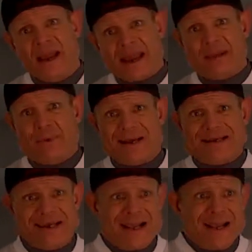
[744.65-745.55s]

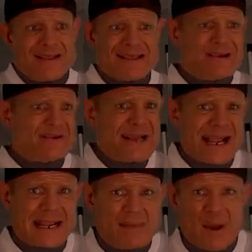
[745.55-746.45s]
Anyways, they start
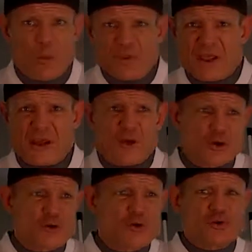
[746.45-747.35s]
talking about what they
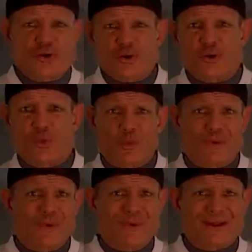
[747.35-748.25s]
could do, should do,
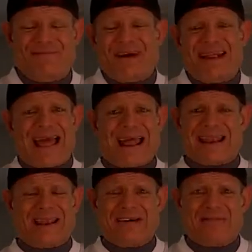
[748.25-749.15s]
would do, and finally I
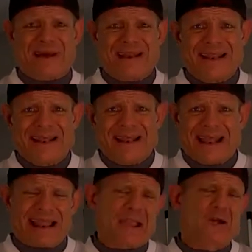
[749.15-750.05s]
had enough, man.
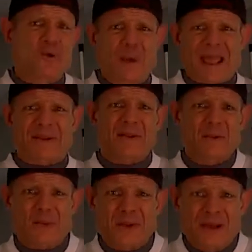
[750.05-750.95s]
And like Cool Hand
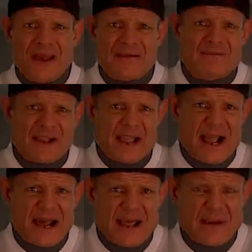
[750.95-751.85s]
Luke, I fucking
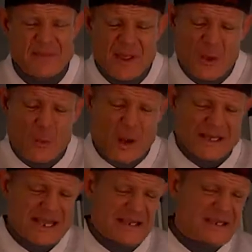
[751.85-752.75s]
got up,
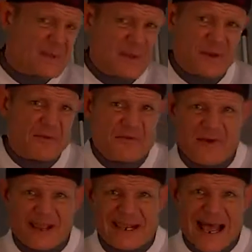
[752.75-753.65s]
walked out into the middle of the
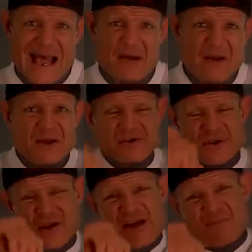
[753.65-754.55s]
fucking aisle,
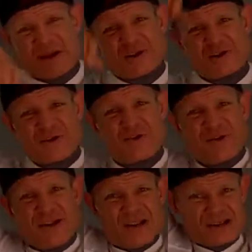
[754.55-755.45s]
took off my shirt,
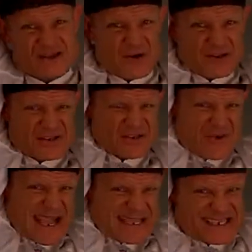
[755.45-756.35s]
started to
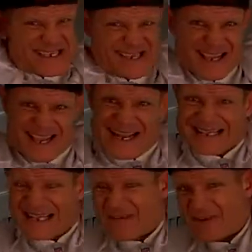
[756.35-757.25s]
stretch. And I
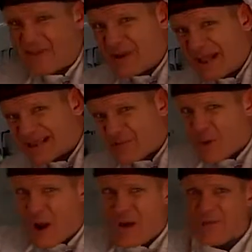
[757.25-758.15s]
said, "If anybody has a
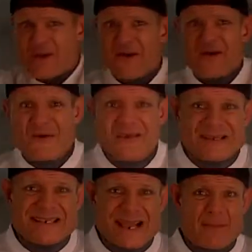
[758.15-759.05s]
problem here,
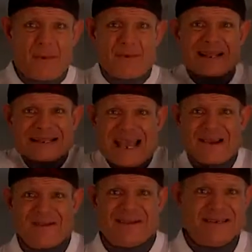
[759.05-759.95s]
step up and let's
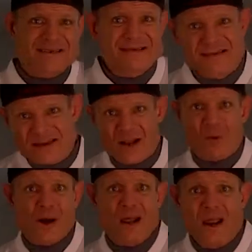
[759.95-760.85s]
handle this." You
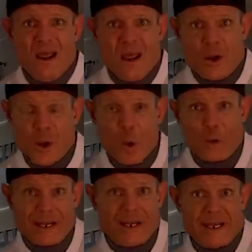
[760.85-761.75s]
know what? No
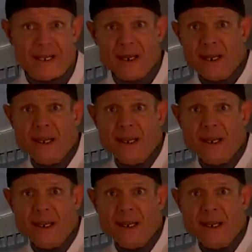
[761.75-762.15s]
one did.